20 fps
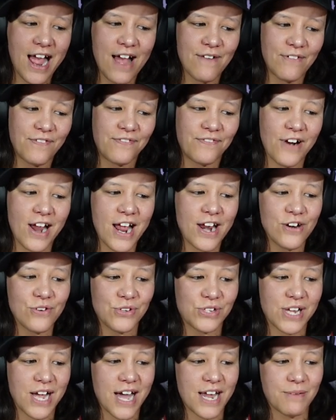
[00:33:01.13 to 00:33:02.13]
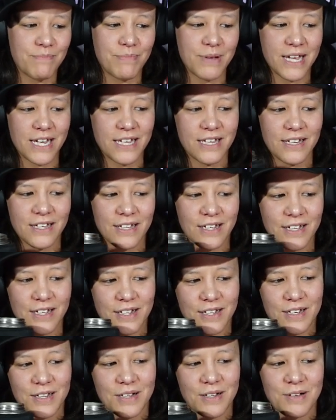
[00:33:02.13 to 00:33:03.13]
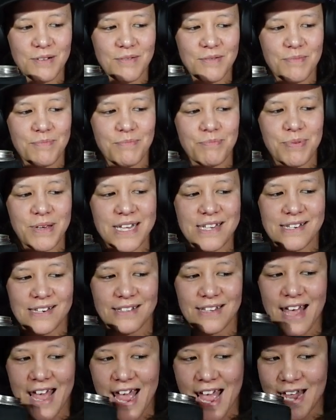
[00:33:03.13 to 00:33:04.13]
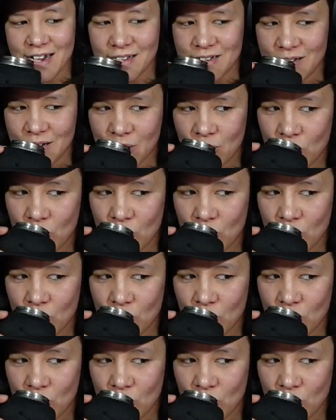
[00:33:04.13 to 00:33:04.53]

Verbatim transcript: have a friend who's got a big piece of land.